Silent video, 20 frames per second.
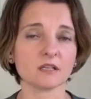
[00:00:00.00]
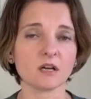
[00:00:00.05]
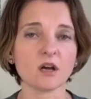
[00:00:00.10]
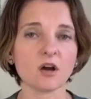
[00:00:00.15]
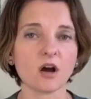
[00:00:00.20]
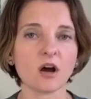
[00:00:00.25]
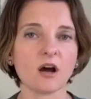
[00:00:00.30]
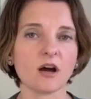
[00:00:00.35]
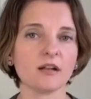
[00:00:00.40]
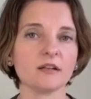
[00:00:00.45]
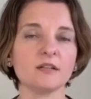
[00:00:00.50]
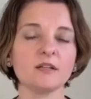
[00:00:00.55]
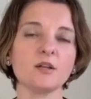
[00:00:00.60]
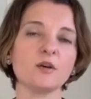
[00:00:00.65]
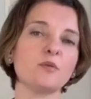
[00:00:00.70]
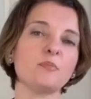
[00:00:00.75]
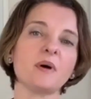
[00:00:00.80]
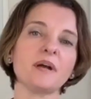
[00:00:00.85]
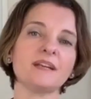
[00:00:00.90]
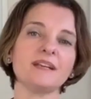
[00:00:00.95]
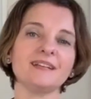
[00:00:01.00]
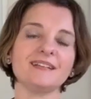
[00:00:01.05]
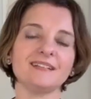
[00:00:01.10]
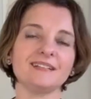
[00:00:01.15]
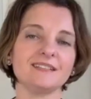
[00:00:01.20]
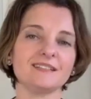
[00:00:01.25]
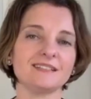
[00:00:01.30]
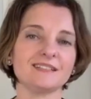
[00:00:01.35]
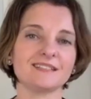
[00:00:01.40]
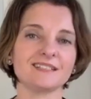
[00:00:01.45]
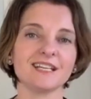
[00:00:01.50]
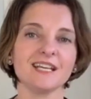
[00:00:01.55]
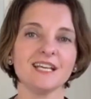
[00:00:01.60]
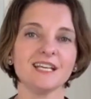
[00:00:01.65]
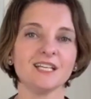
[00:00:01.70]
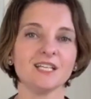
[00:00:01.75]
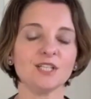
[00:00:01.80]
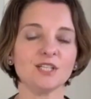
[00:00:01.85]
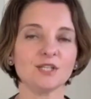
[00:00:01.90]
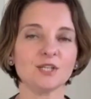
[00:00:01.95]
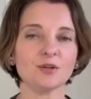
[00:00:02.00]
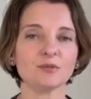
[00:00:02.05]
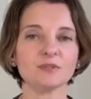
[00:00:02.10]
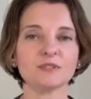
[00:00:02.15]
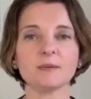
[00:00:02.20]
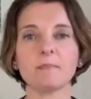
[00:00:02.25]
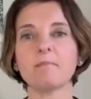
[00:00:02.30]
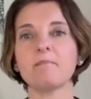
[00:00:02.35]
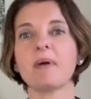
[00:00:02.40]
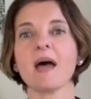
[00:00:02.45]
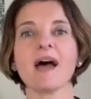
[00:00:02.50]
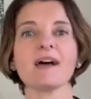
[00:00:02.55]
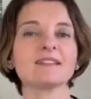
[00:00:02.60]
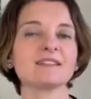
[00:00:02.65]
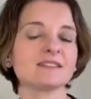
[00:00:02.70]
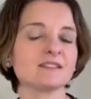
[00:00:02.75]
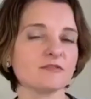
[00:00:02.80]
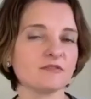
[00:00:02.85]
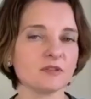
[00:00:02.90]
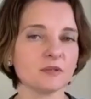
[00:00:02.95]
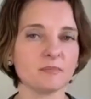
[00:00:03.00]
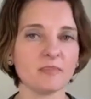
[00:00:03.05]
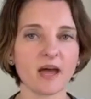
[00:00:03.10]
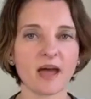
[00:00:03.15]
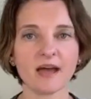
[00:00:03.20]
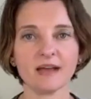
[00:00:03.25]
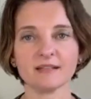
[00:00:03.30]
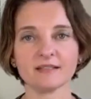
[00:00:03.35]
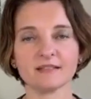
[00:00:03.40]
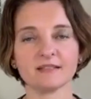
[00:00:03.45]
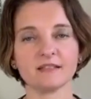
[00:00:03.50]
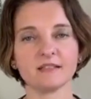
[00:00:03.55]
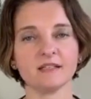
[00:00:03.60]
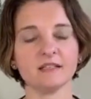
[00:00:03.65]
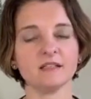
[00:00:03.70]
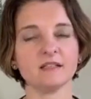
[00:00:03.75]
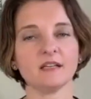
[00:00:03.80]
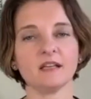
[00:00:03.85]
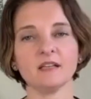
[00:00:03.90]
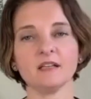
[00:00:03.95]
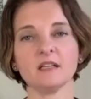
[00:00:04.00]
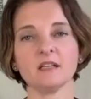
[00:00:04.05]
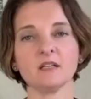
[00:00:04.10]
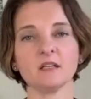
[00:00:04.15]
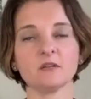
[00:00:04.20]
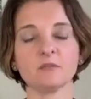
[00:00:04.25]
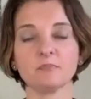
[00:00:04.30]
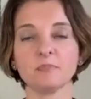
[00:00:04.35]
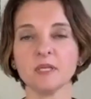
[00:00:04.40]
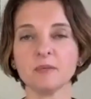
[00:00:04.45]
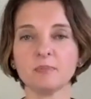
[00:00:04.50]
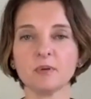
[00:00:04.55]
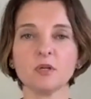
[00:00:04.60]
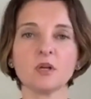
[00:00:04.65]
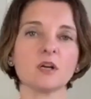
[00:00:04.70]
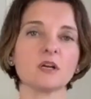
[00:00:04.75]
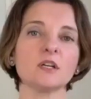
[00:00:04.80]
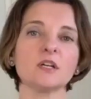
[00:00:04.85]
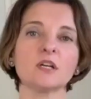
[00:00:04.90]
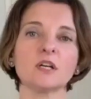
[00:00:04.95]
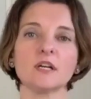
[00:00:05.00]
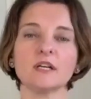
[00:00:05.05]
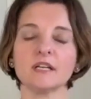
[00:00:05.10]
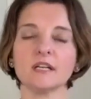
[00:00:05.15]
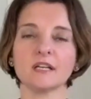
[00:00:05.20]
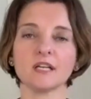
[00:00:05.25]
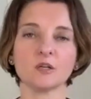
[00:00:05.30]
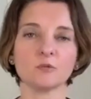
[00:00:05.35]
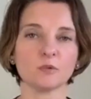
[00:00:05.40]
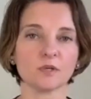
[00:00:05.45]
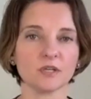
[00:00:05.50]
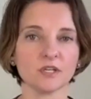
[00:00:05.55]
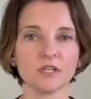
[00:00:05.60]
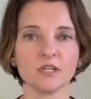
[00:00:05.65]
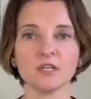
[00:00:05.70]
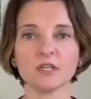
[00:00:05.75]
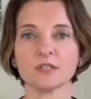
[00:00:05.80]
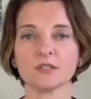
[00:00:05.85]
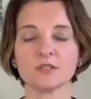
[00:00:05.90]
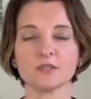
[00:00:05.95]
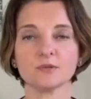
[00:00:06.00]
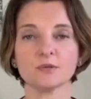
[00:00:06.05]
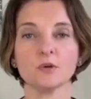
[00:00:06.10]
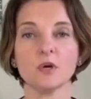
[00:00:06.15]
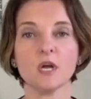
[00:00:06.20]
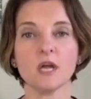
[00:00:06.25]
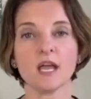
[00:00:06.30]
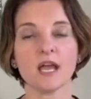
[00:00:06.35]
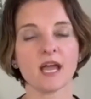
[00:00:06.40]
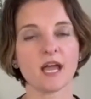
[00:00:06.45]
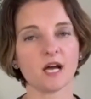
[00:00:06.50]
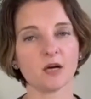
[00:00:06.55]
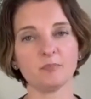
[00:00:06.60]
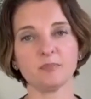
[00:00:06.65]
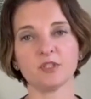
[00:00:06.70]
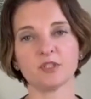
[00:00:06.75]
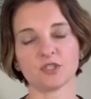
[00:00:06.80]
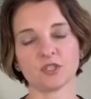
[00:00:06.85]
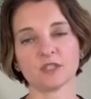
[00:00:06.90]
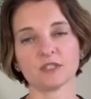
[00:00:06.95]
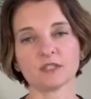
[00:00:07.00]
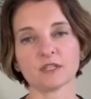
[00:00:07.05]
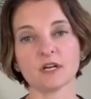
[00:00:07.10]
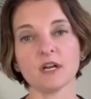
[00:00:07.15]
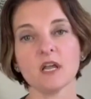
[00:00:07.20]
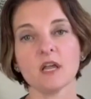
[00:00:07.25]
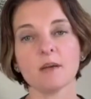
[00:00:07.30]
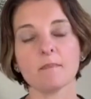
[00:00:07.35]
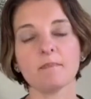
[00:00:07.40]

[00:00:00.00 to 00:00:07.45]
god. Nobody is, you know, the best of the best, and people are learning, and we're here to help each other.